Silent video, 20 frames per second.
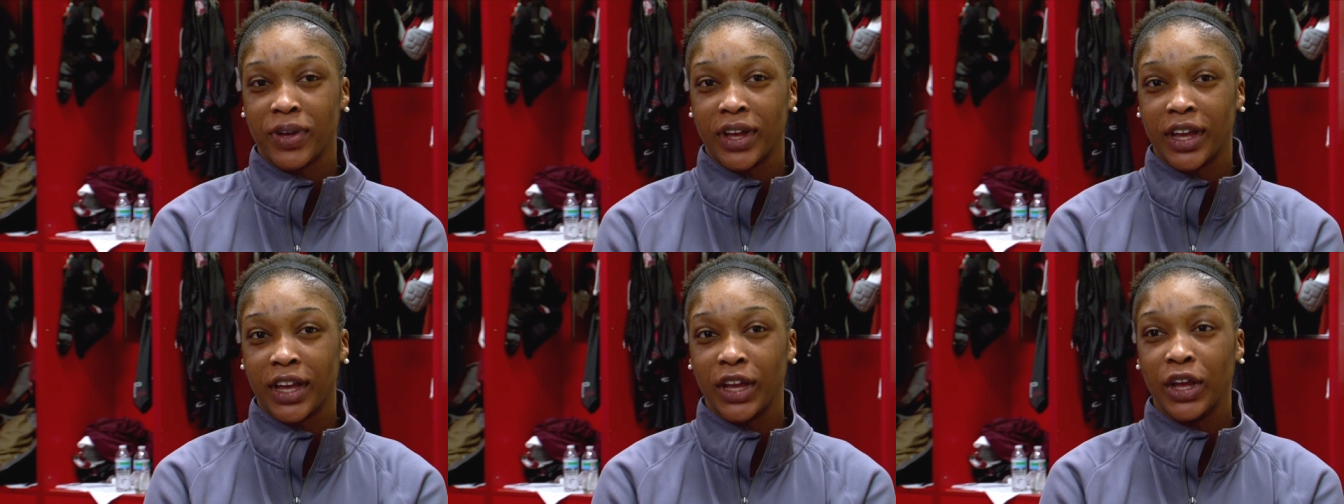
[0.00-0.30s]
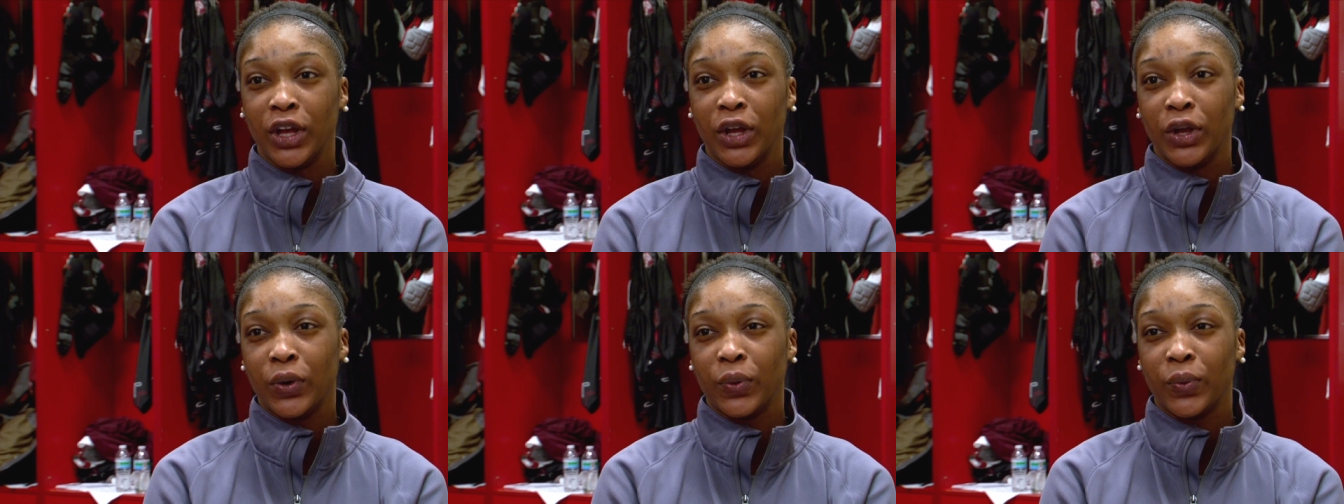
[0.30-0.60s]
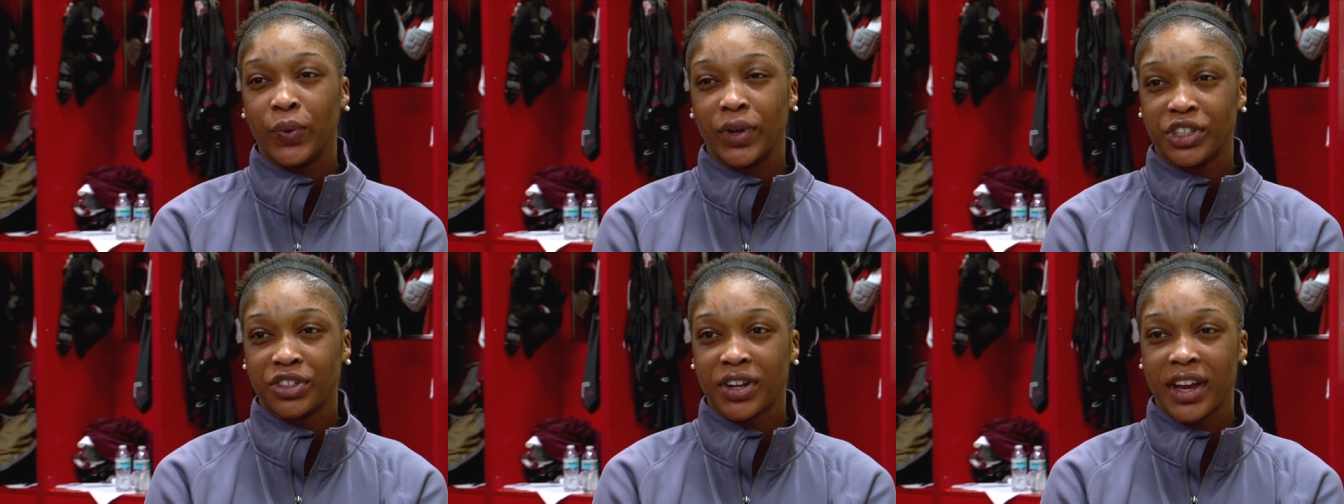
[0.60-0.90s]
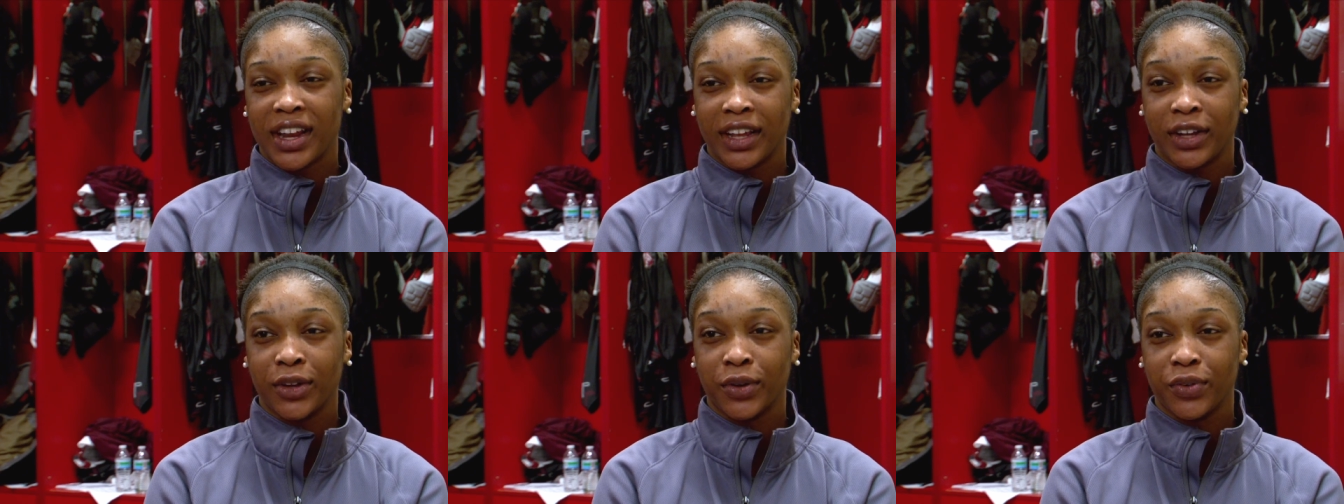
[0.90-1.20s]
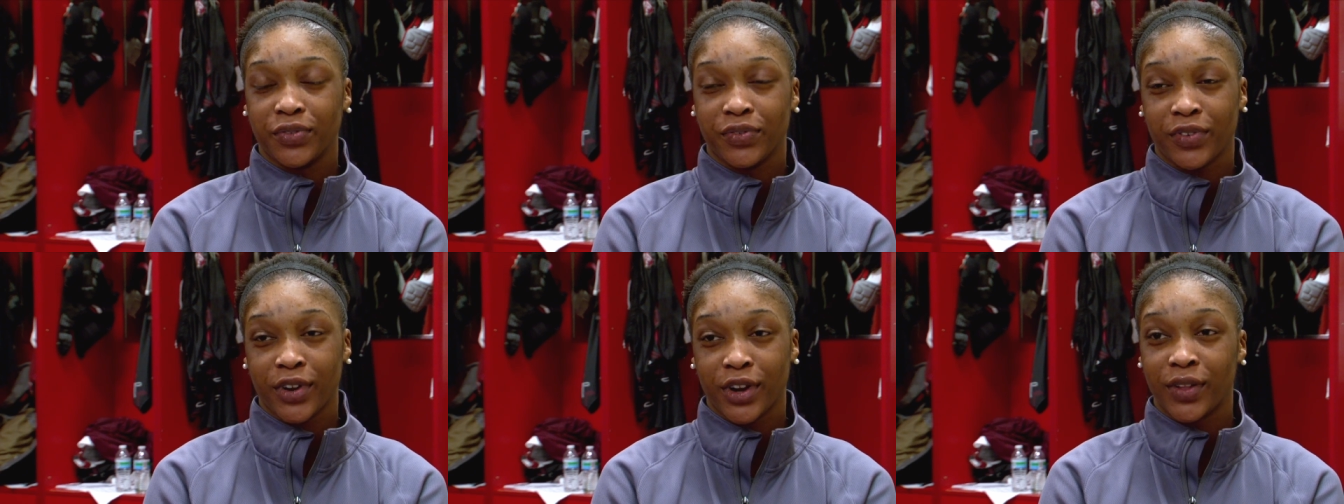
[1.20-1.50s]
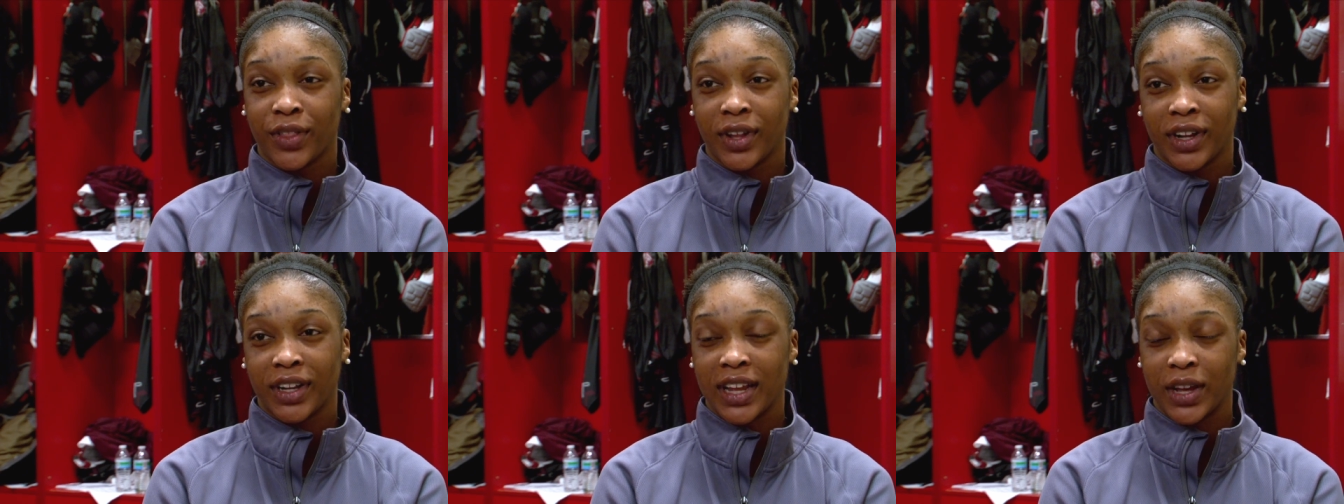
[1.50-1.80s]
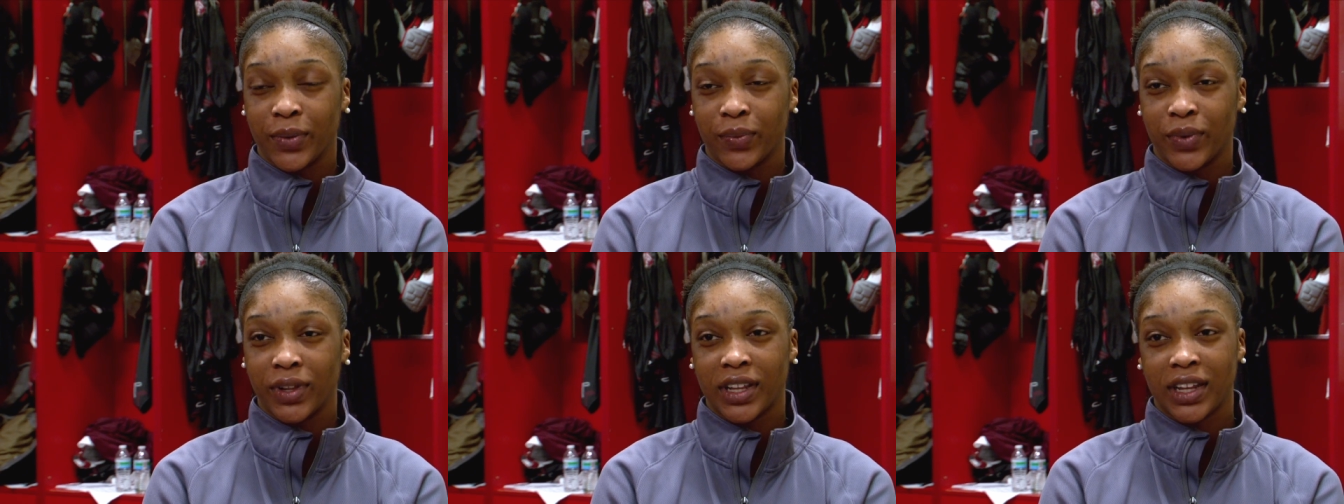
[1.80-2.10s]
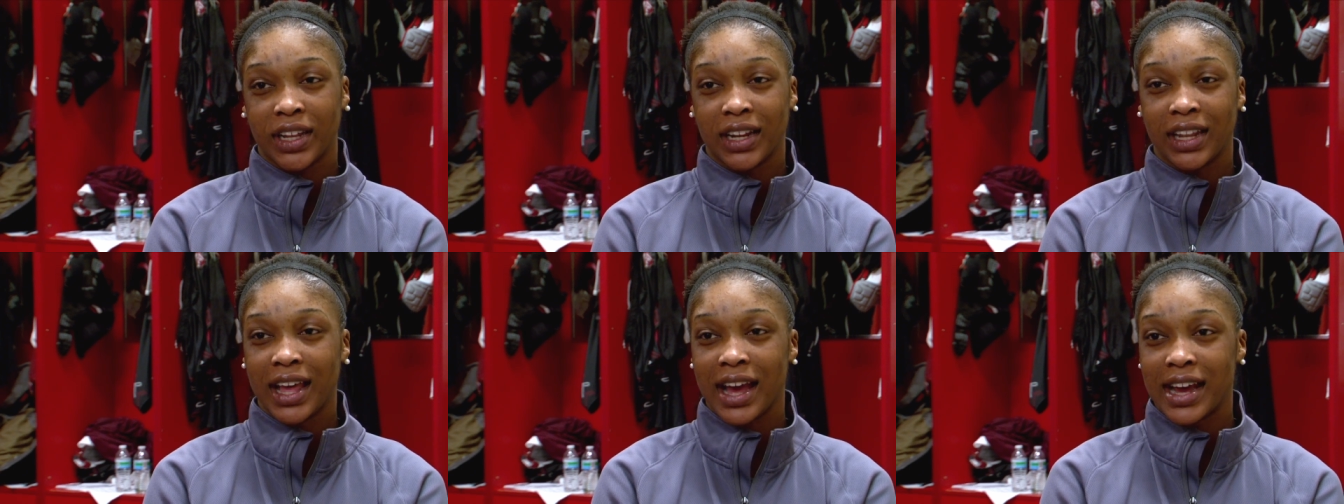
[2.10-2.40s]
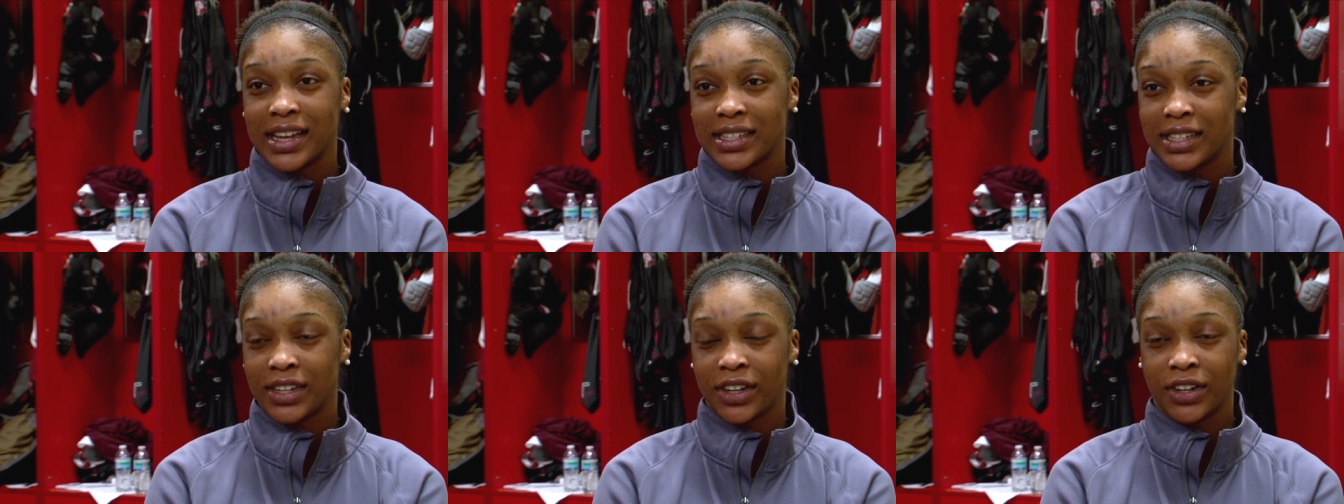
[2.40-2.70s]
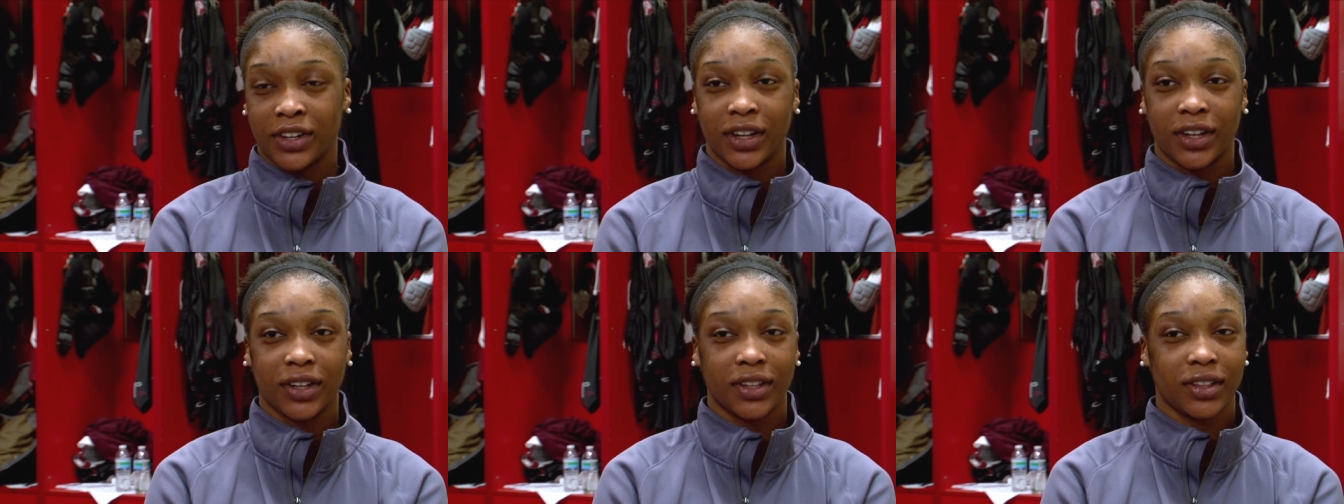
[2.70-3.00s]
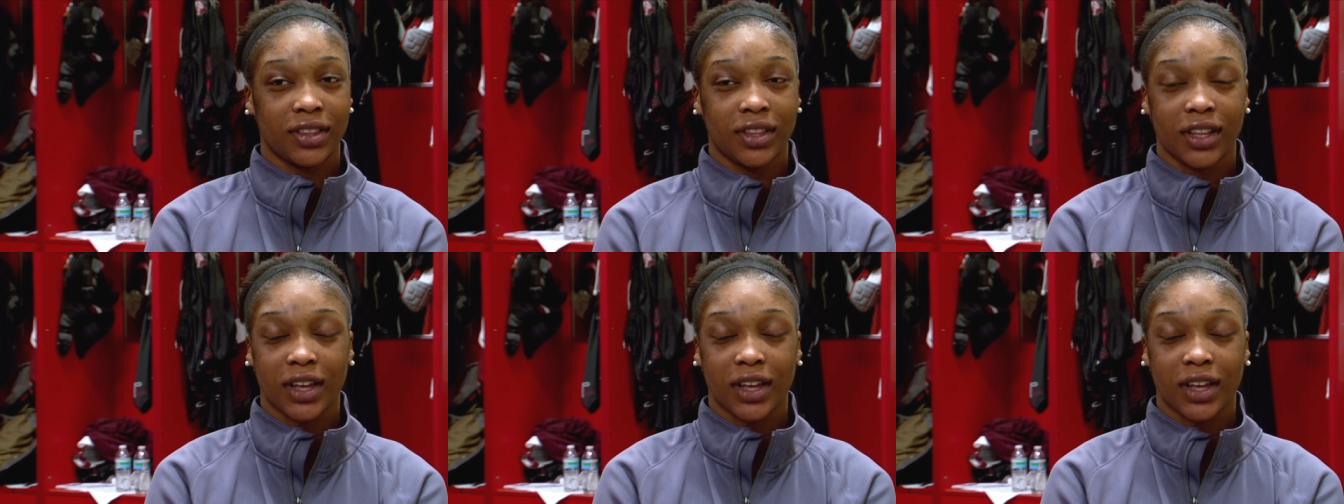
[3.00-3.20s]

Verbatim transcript: but we're trying to go further than we did last year and a